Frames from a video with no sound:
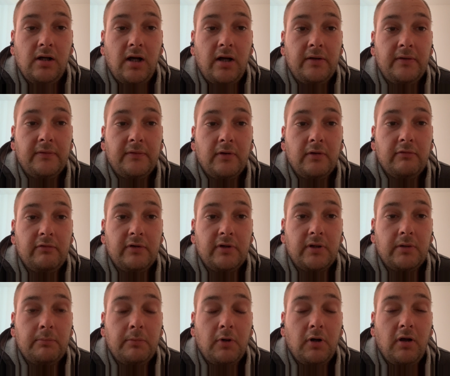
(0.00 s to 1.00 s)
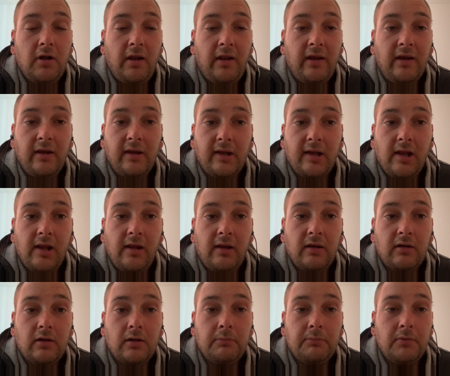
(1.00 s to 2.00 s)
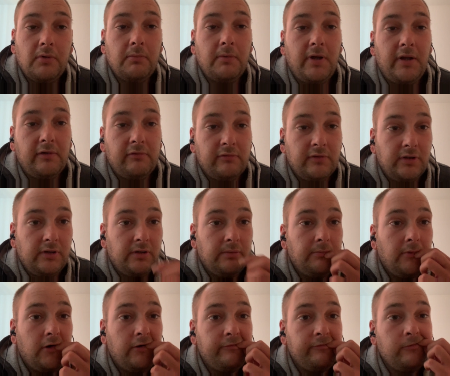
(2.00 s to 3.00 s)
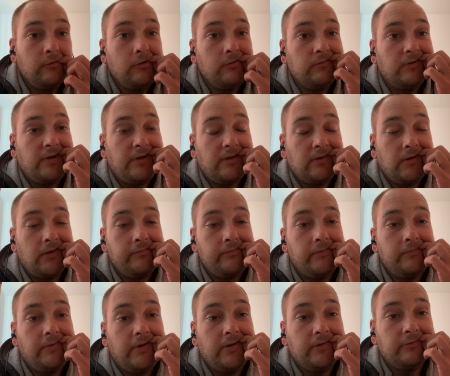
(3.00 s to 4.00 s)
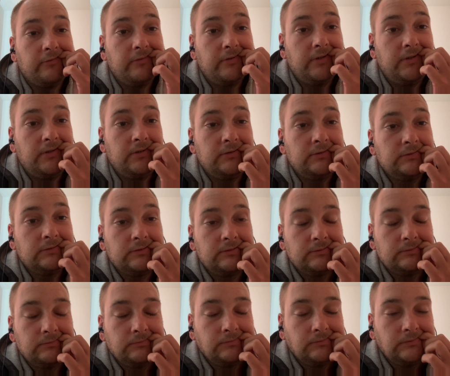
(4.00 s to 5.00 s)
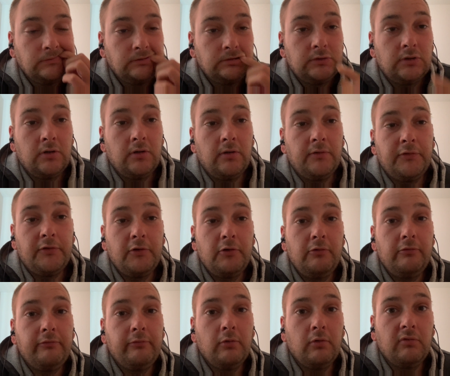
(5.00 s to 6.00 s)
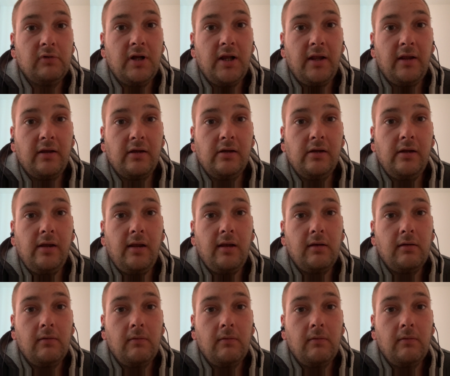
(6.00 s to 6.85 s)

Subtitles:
and you don't think you can buy a 6S LiPo battery. You can buy a 4S LiPo battery. 2 4S's